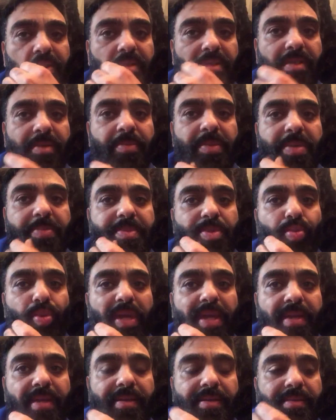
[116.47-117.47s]
Khabib's
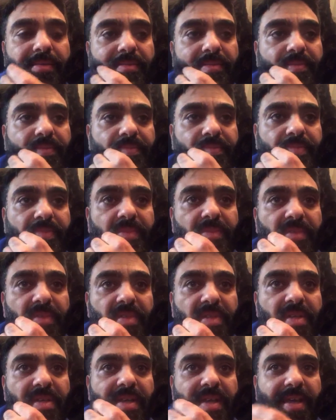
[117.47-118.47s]
win
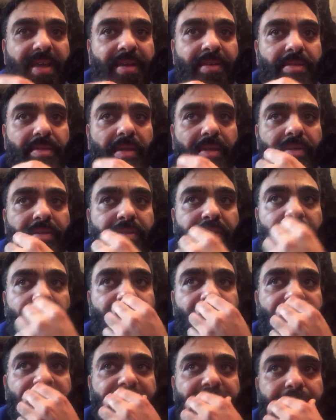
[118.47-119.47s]
and trying to
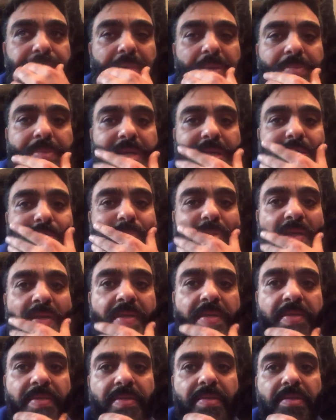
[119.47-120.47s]
divert the public
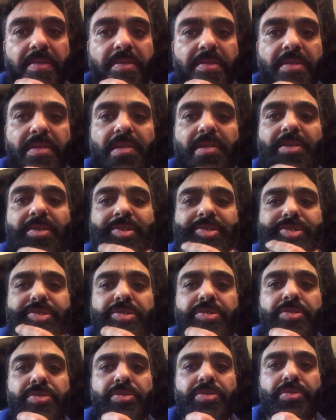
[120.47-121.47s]
opinion
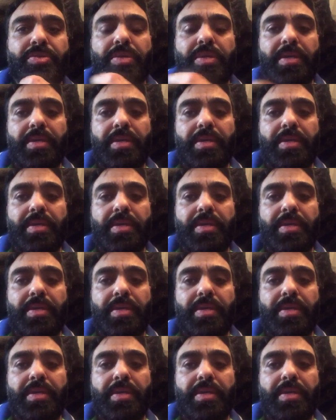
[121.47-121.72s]
onto